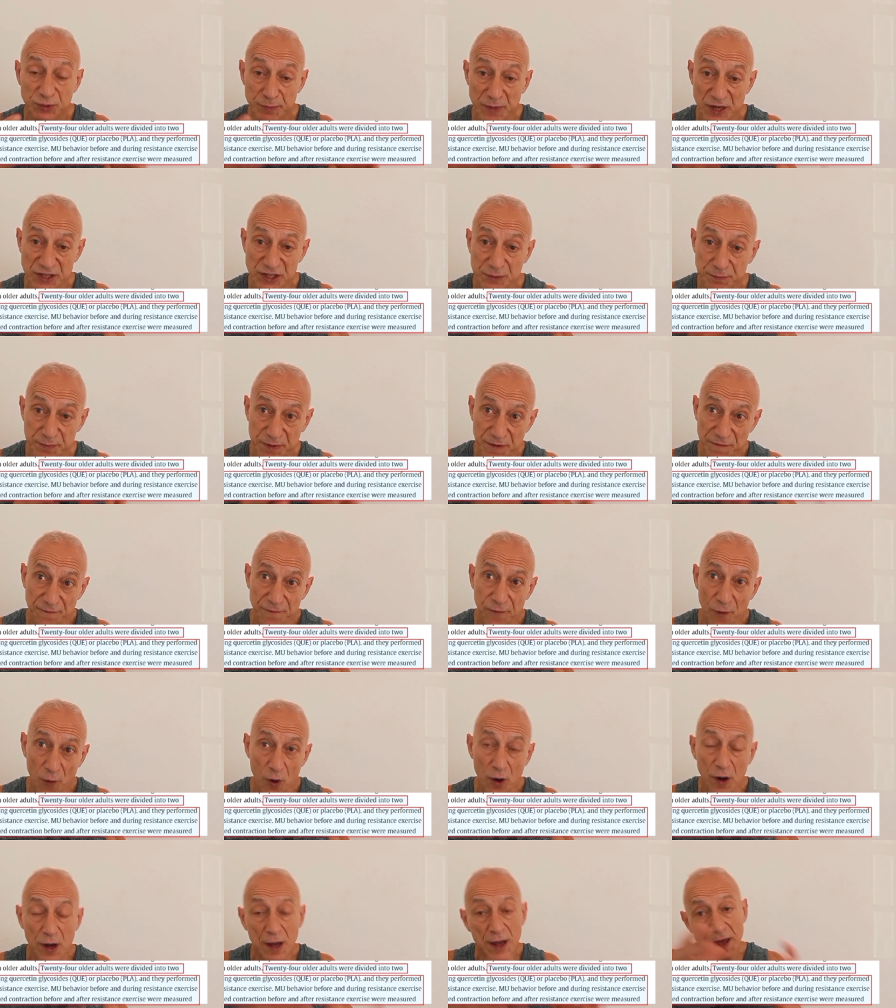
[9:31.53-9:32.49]
measured
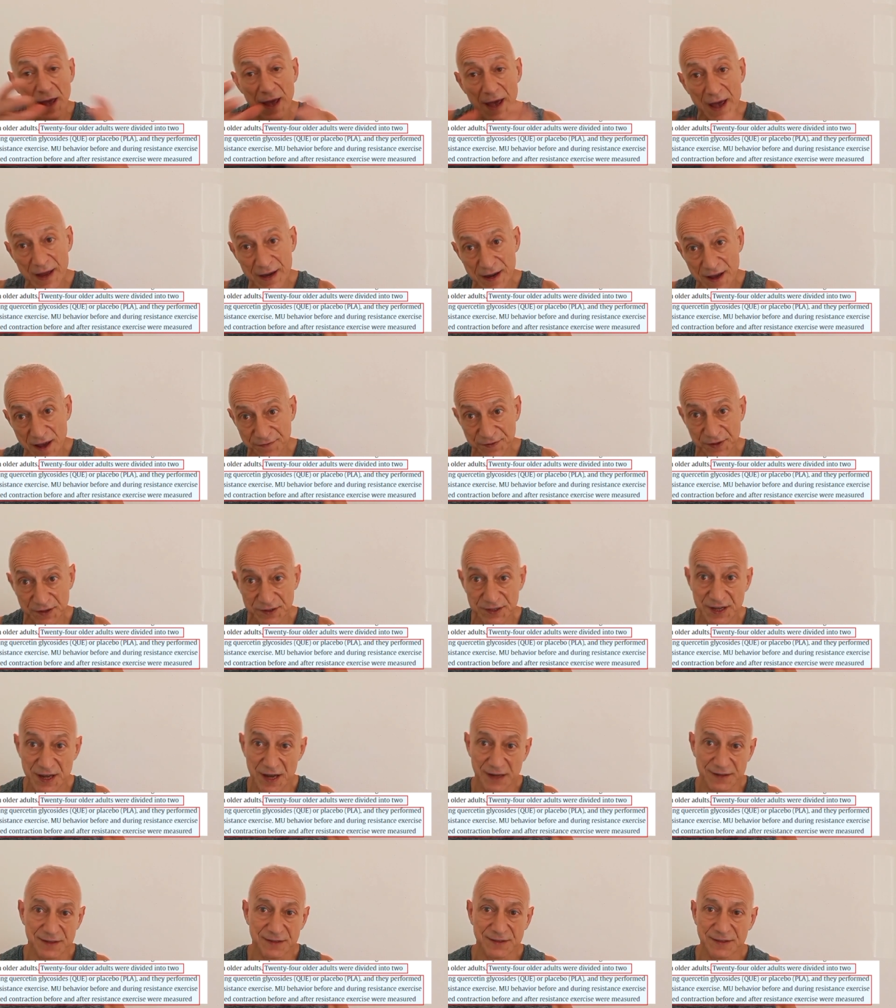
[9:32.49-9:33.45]
before and after
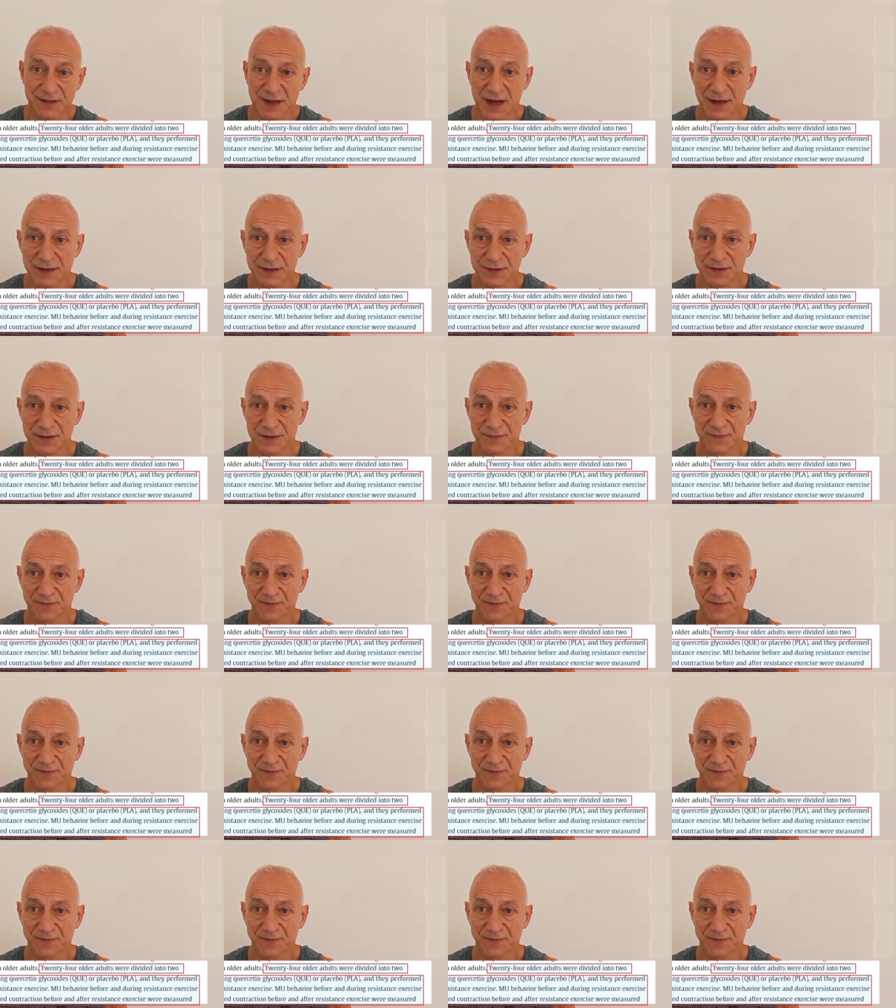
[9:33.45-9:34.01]
the exercise.